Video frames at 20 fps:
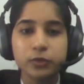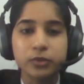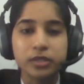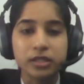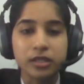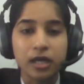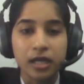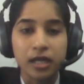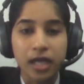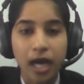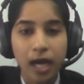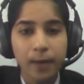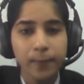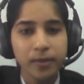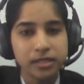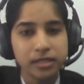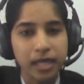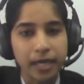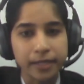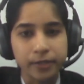to the
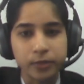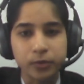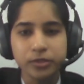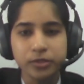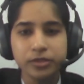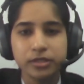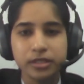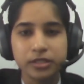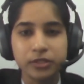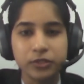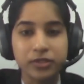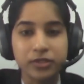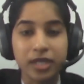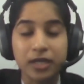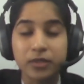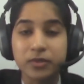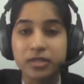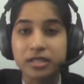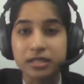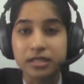Allahabad High Court in
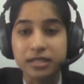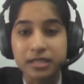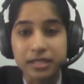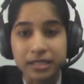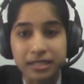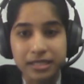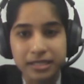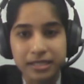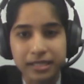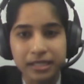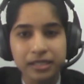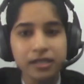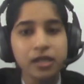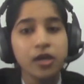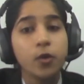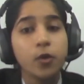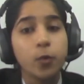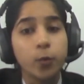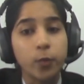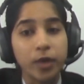2016,
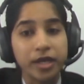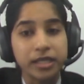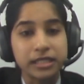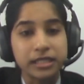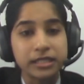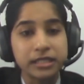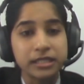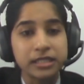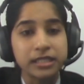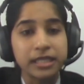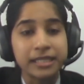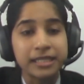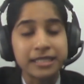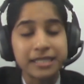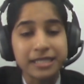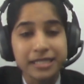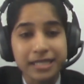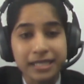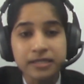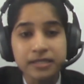where he did an
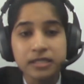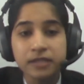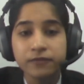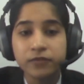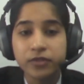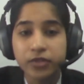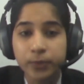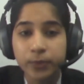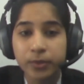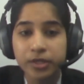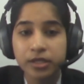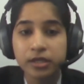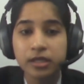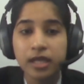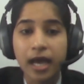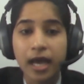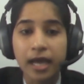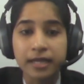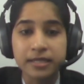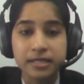extensive criminal
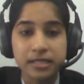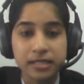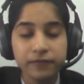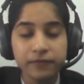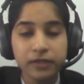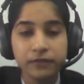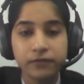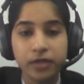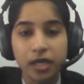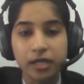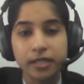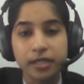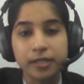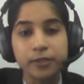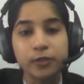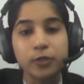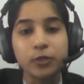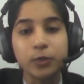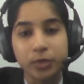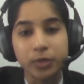and civil work,
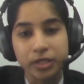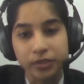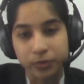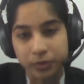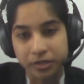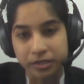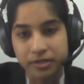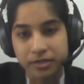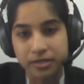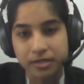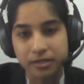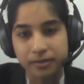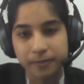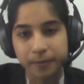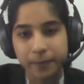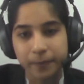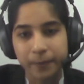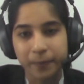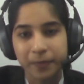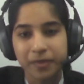including writs.
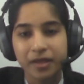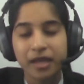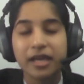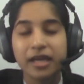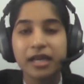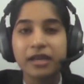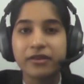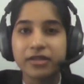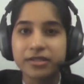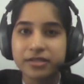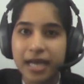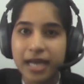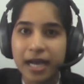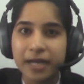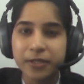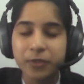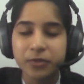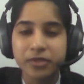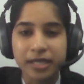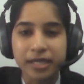He
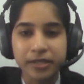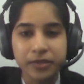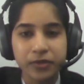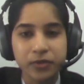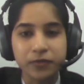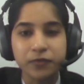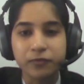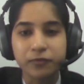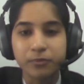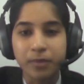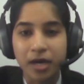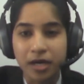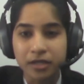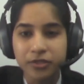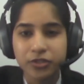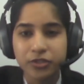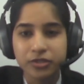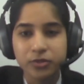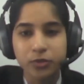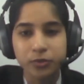retired on 9th of
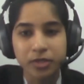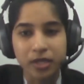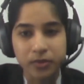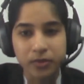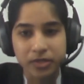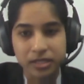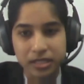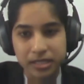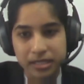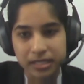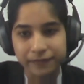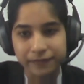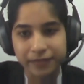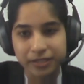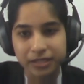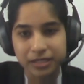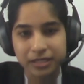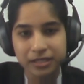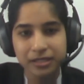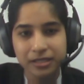March,
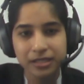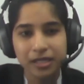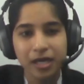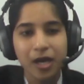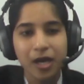2017.